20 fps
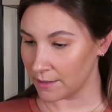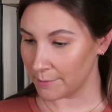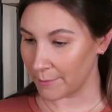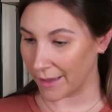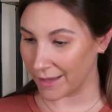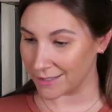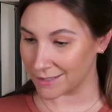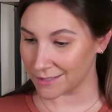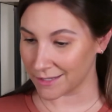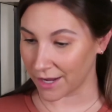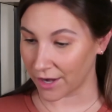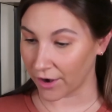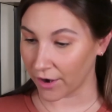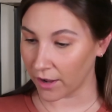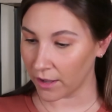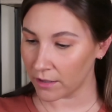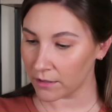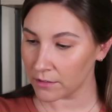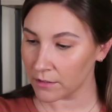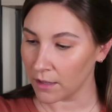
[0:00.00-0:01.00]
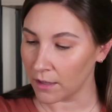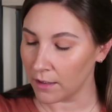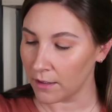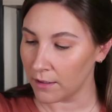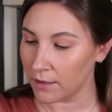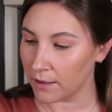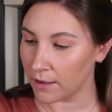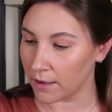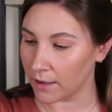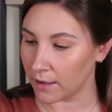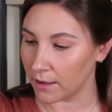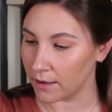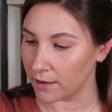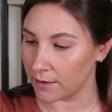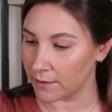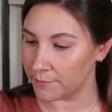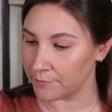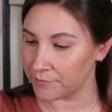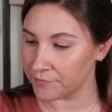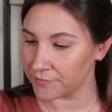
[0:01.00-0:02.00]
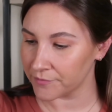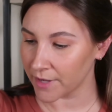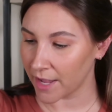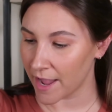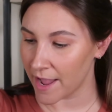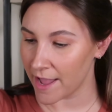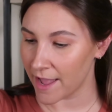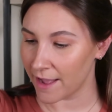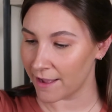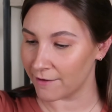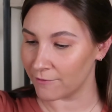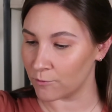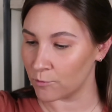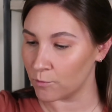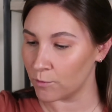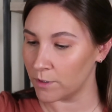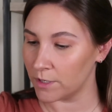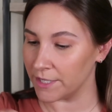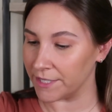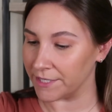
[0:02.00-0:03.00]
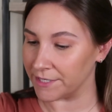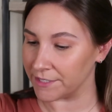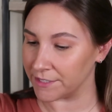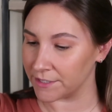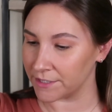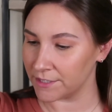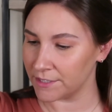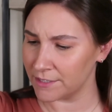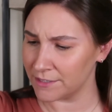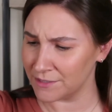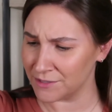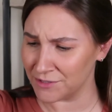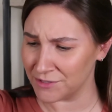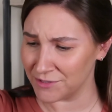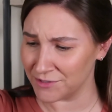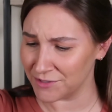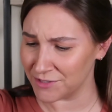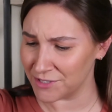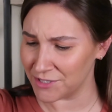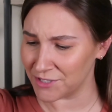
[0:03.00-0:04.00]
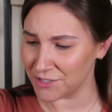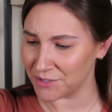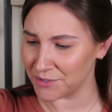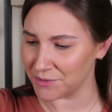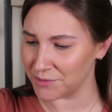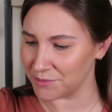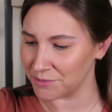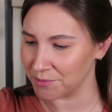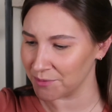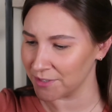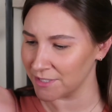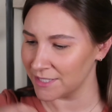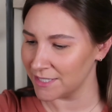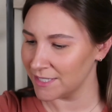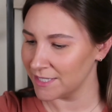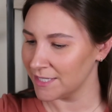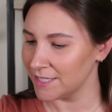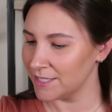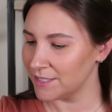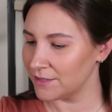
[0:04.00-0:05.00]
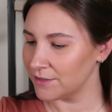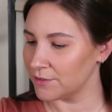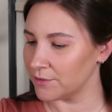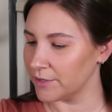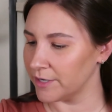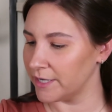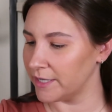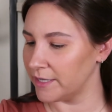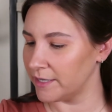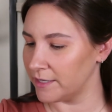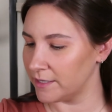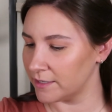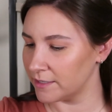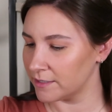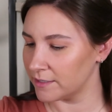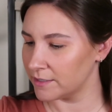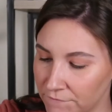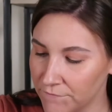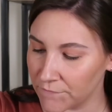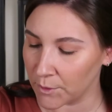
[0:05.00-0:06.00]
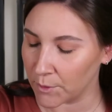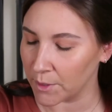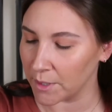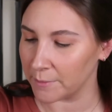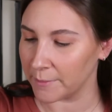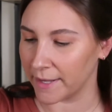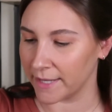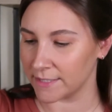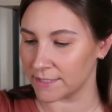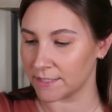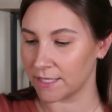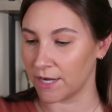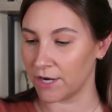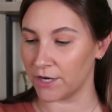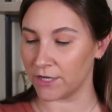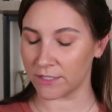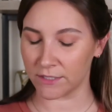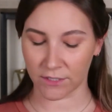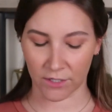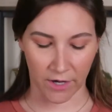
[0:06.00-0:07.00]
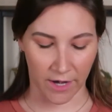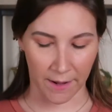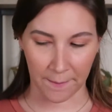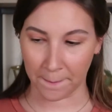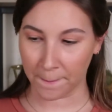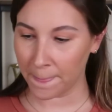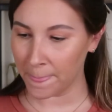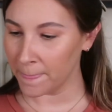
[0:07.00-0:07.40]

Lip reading: mascara. I have 1, 2, 3, 4 mascaras. All right.